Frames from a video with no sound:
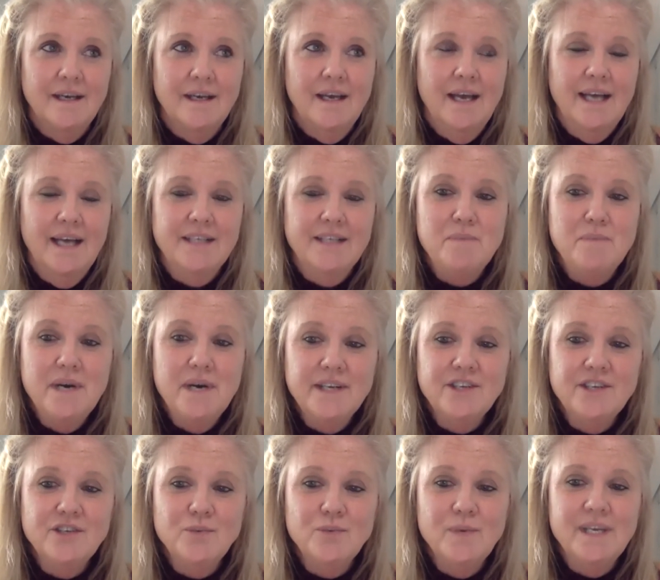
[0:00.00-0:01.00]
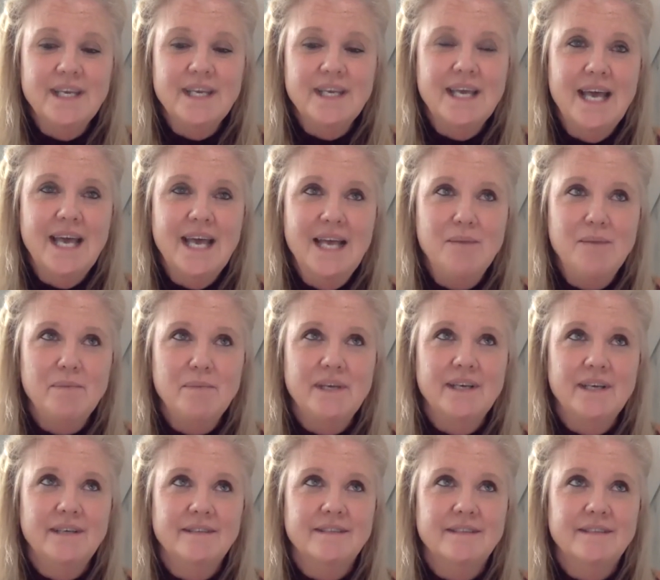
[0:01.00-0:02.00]
as much as we can,
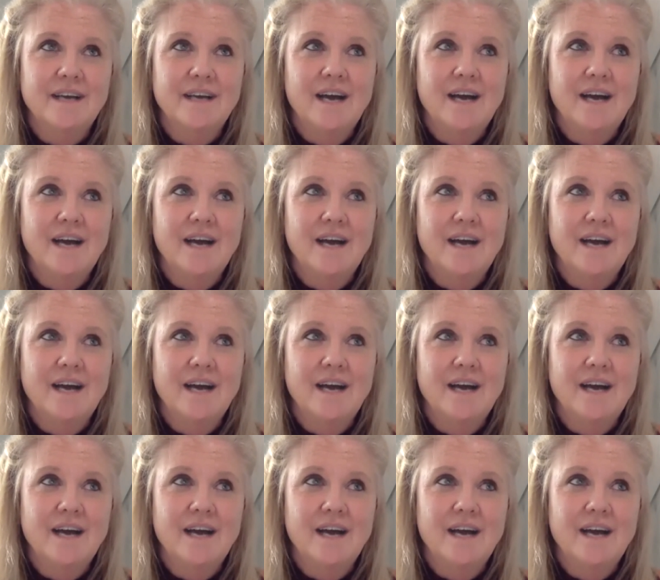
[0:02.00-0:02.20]
because